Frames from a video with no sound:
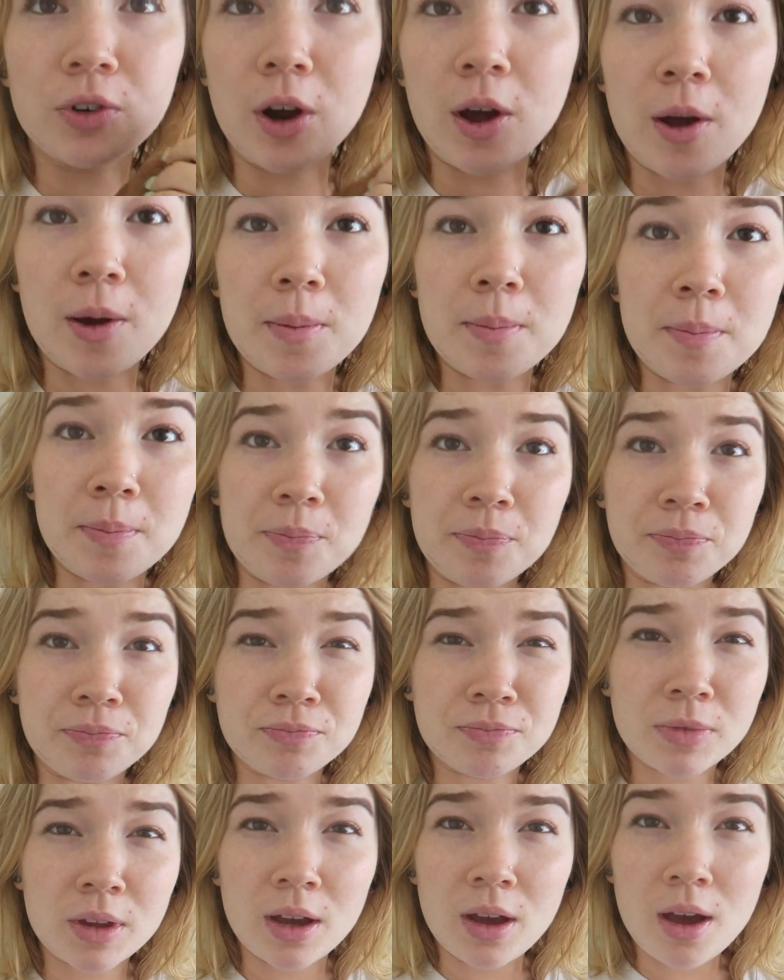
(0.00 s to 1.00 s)
from
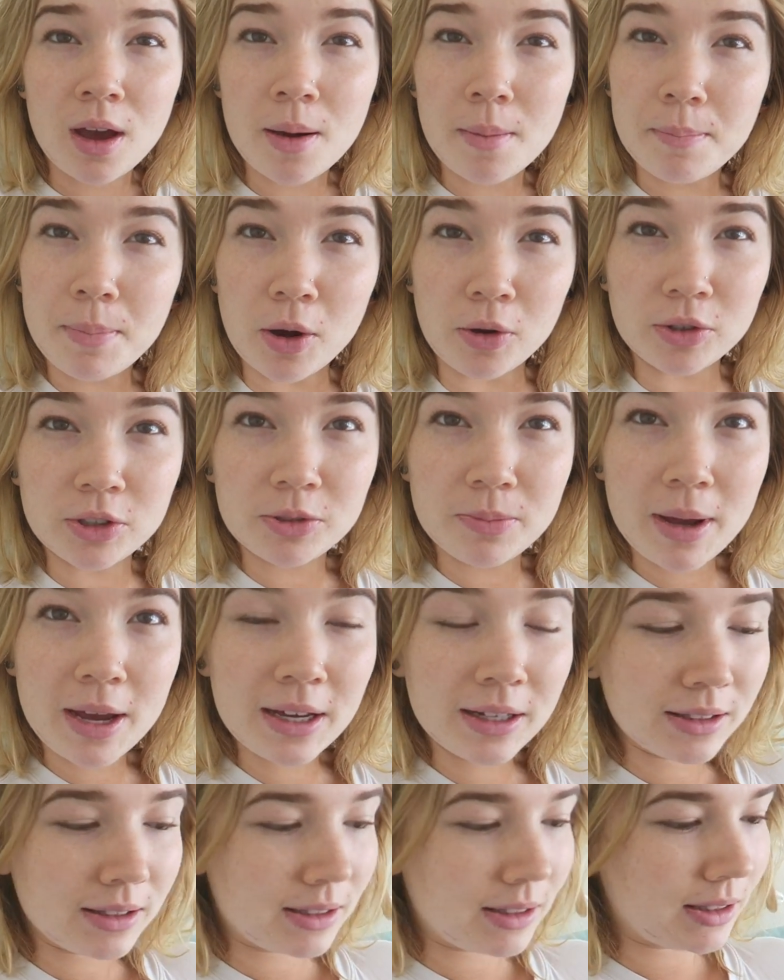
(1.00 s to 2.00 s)

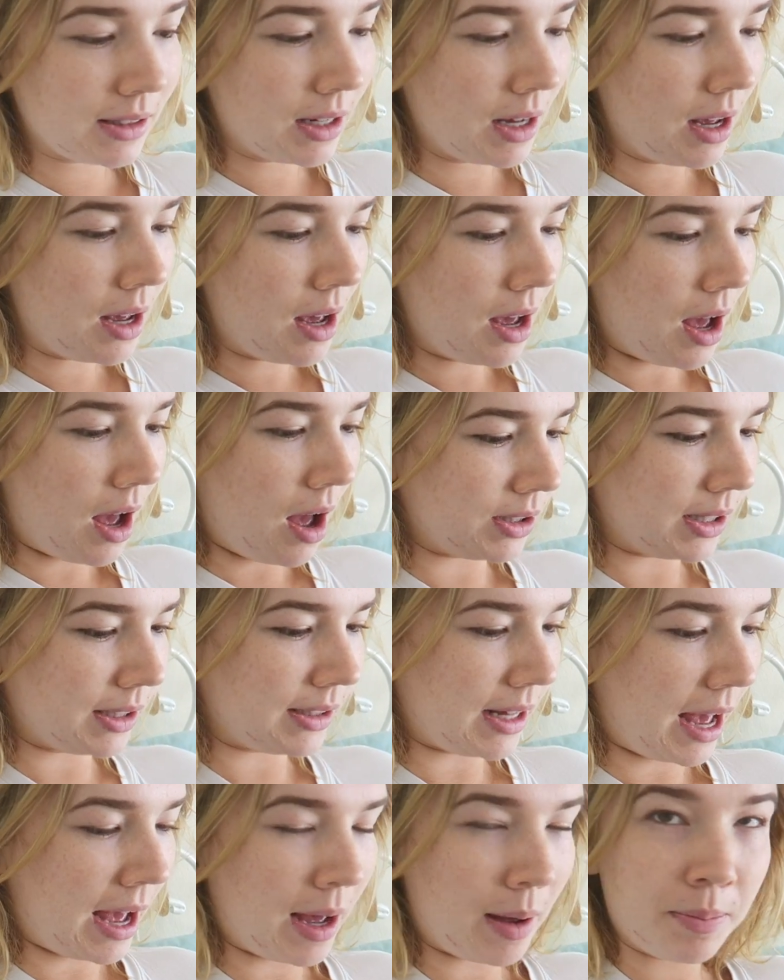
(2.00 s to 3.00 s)
Postmates, which is
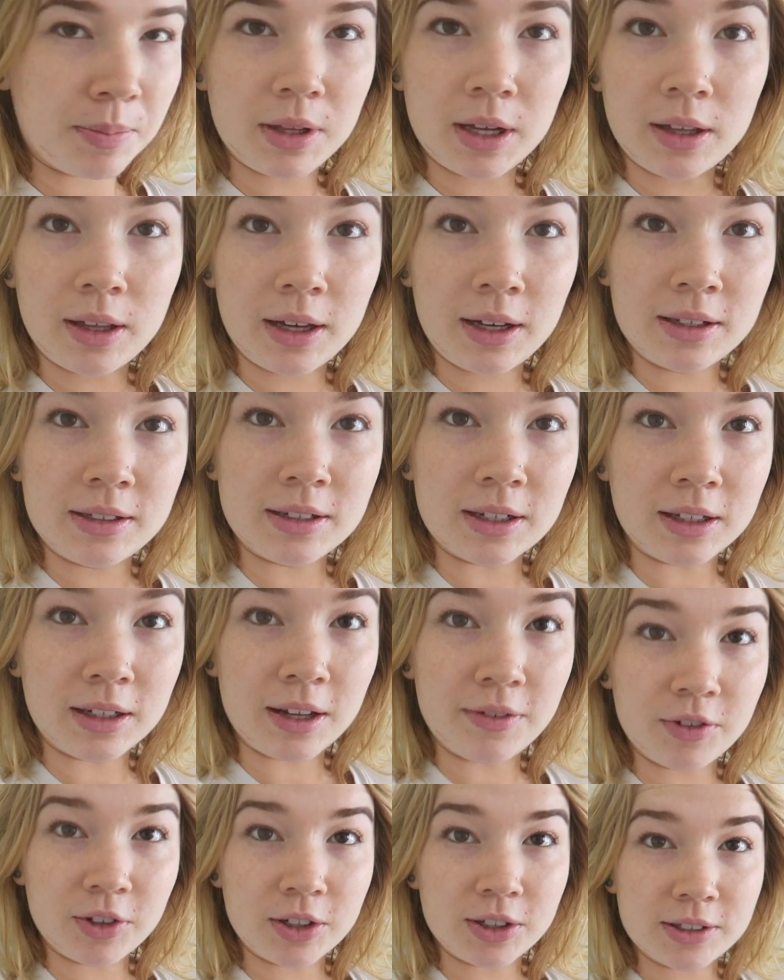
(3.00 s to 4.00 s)
this app that like
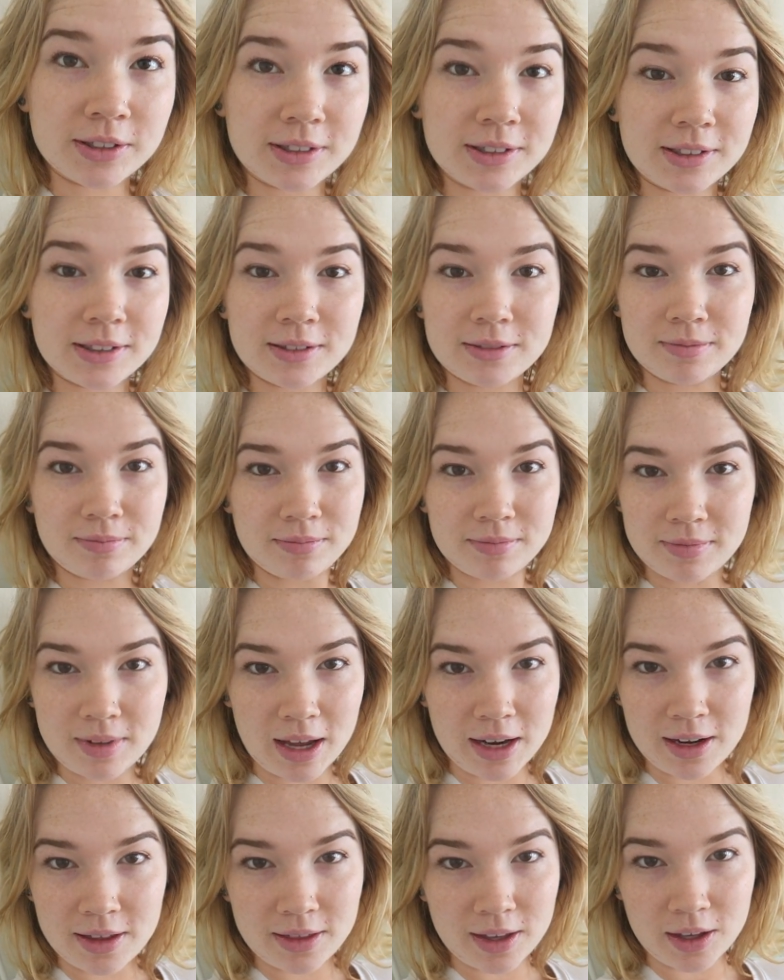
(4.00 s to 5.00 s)
delivers
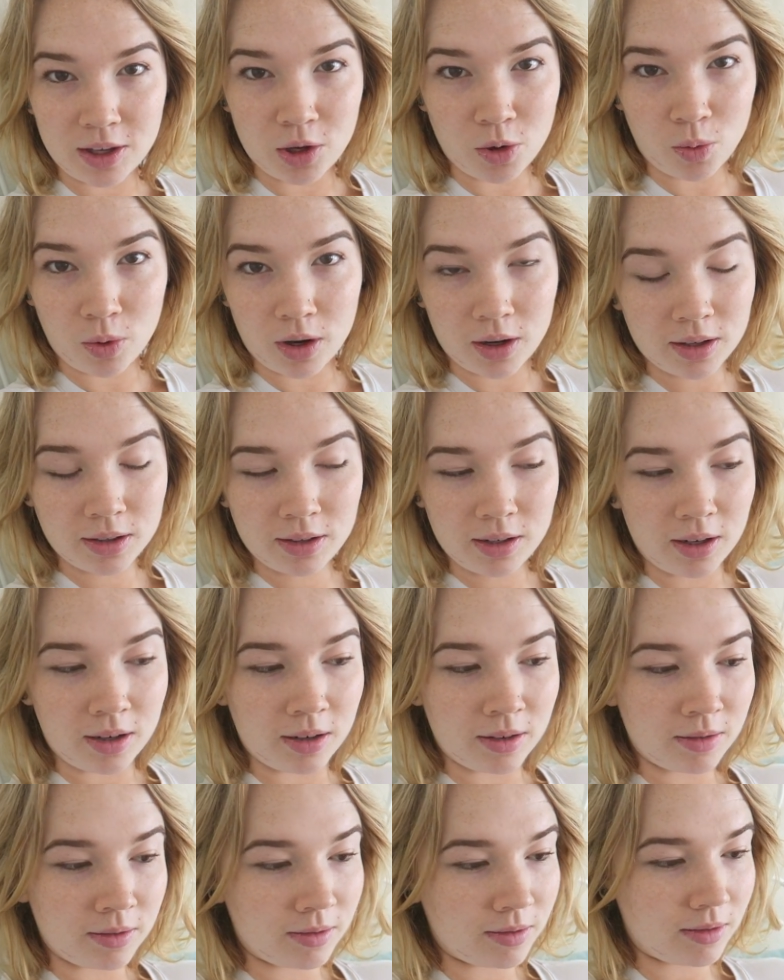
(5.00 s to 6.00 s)
anything you want,
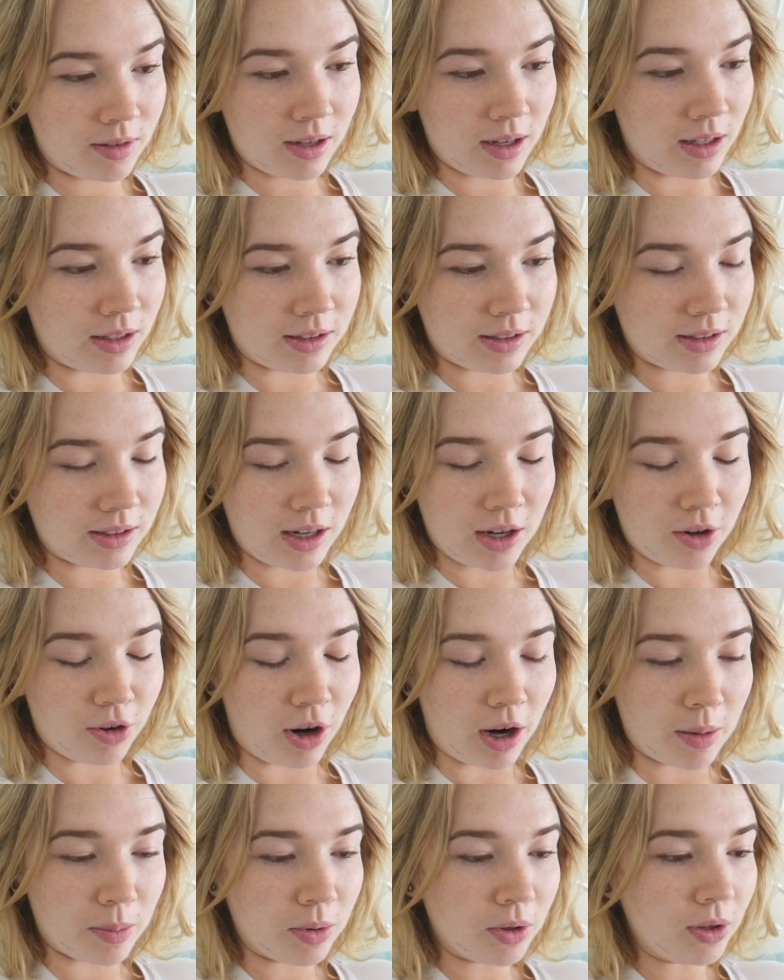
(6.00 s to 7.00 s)
and it's
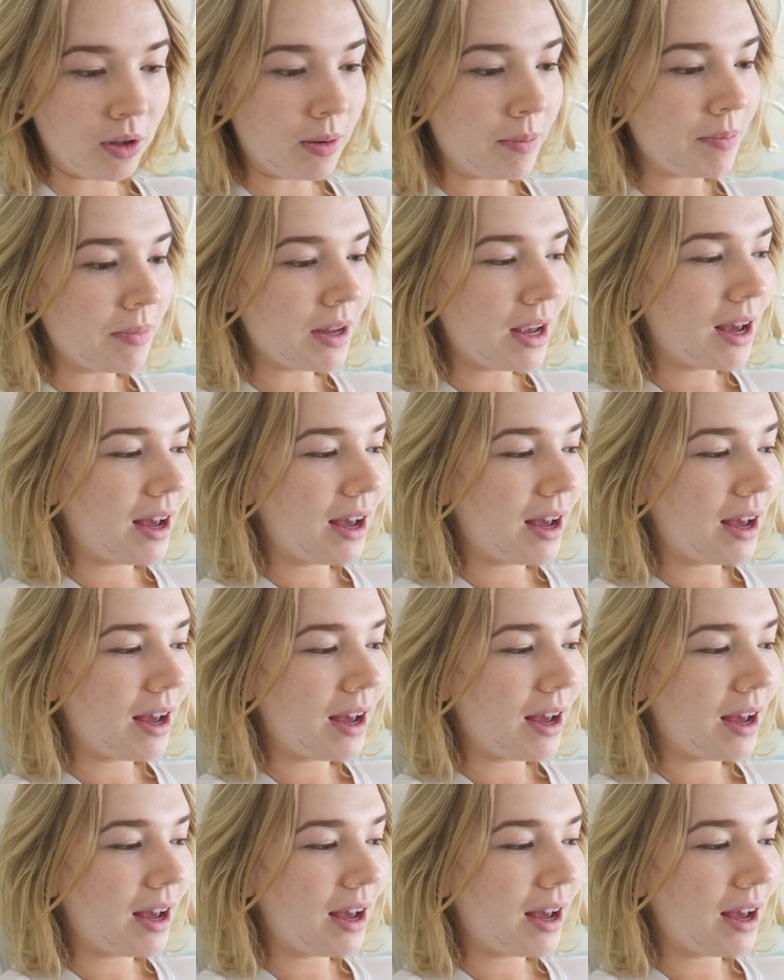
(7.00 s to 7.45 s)
incredible.